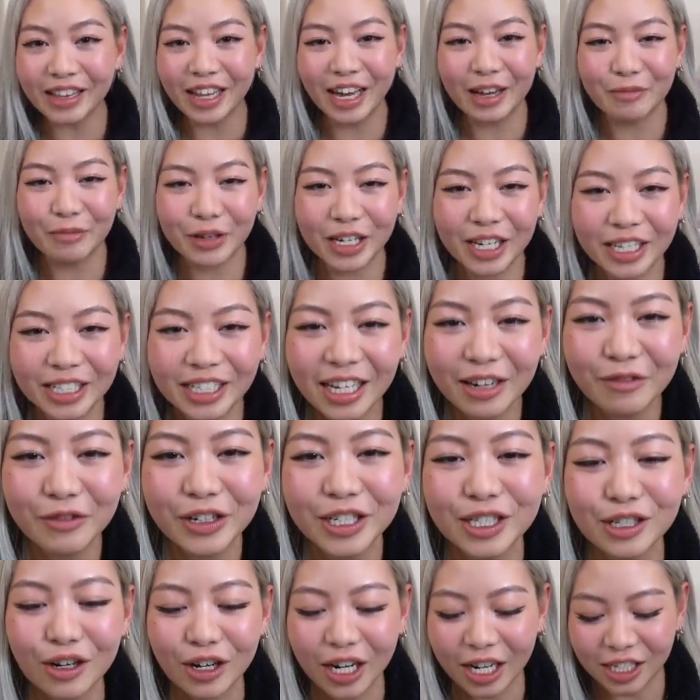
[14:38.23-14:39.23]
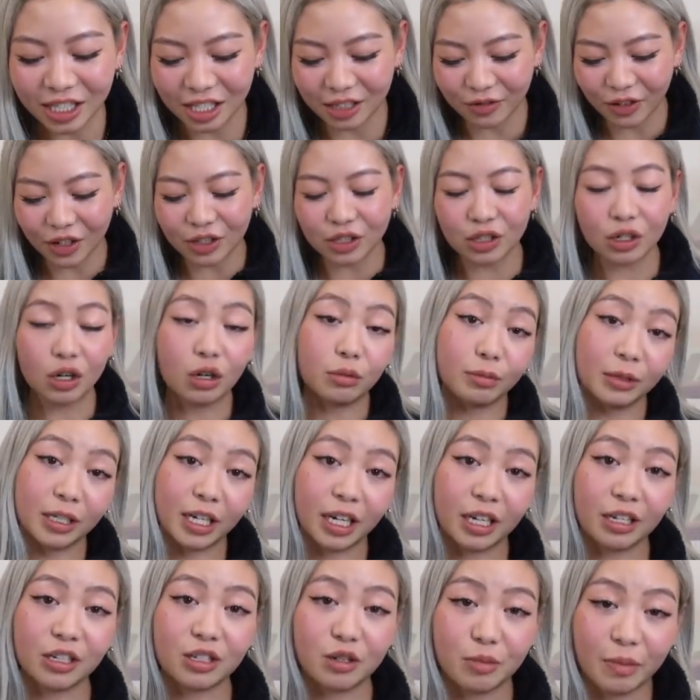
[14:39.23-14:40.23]
Like because they restocked, I just felt so
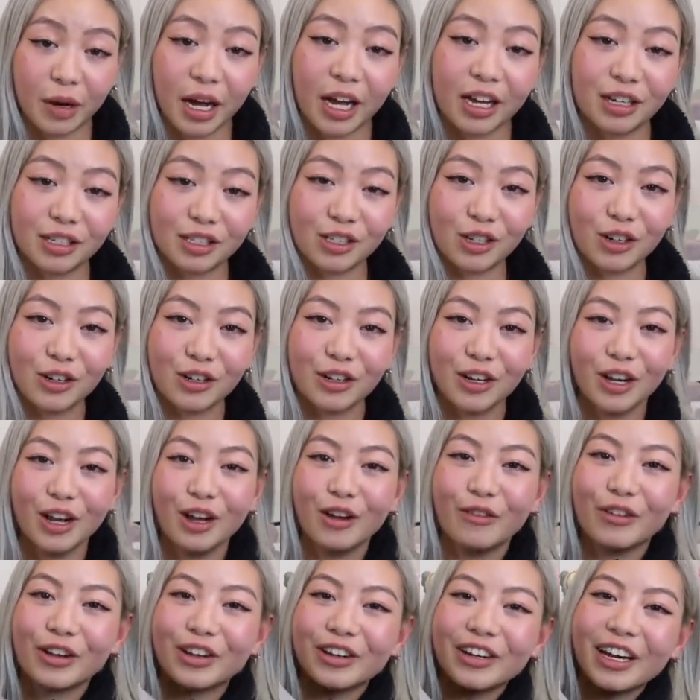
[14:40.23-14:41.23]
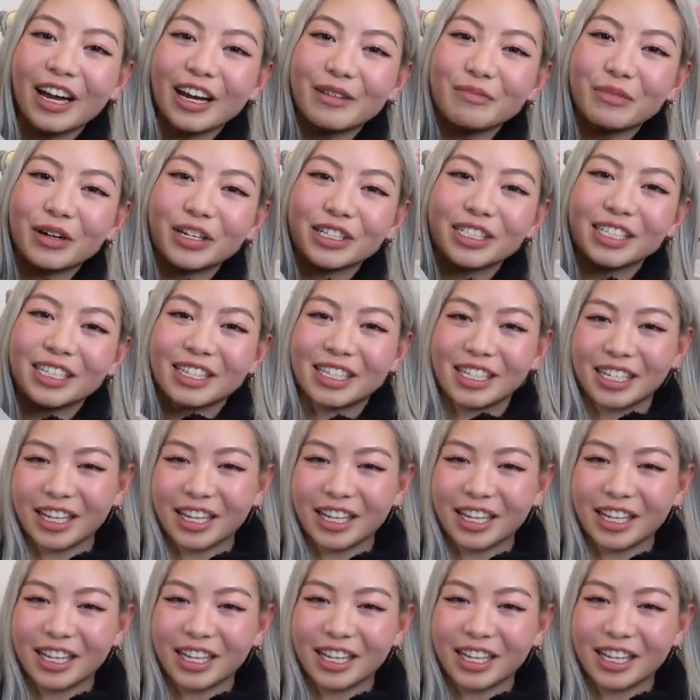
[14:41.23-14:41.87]
obligated to buy it. So we're gonna unbox it